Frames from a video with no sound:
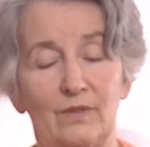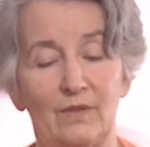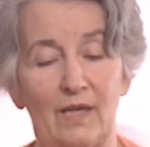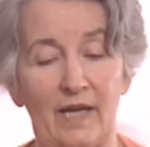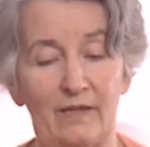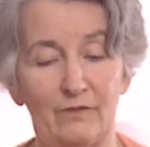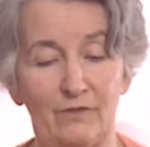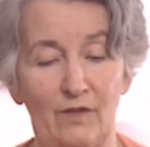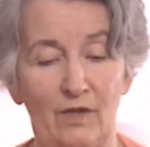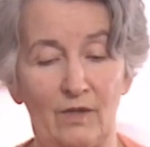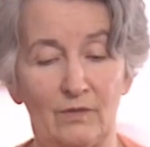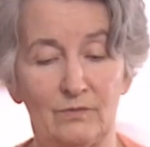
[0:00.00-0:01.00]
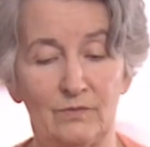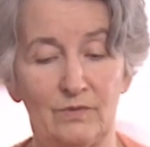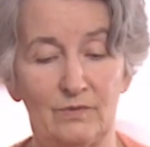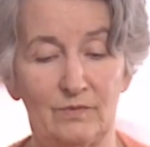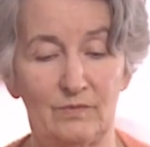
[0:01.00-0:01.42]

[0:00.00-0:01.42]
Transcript: I found